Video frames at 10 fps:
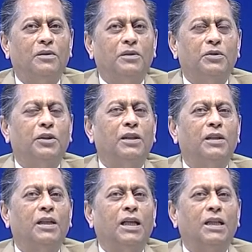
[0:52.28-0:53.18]
During the
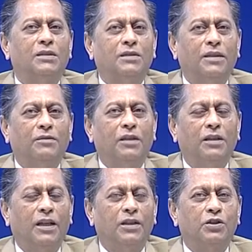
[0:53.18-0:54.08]
last several
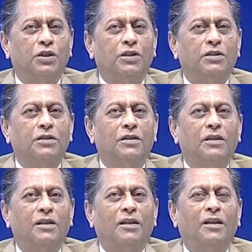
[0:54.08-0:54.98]
lectures,
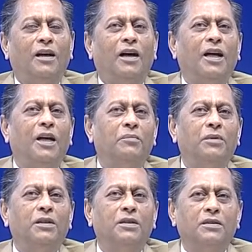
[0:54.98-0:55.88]
I have
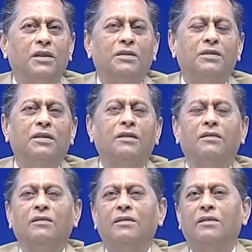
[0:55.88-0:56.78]
been discussing
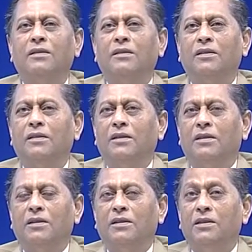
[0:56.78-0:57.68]

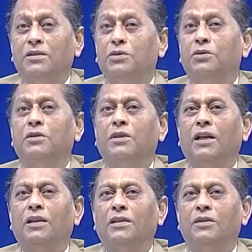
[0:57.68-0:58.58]
issues
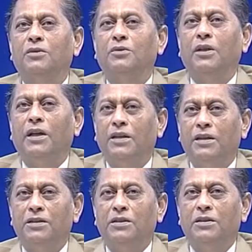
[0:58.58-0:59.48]
related to
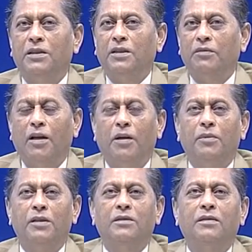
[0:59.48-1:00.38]
energy and
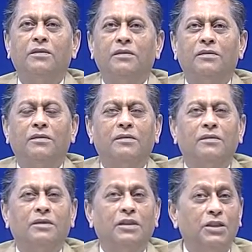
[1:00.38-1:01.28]
environment
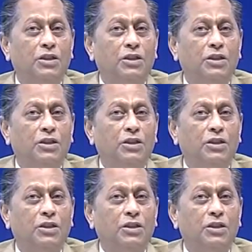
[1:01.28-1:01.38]
in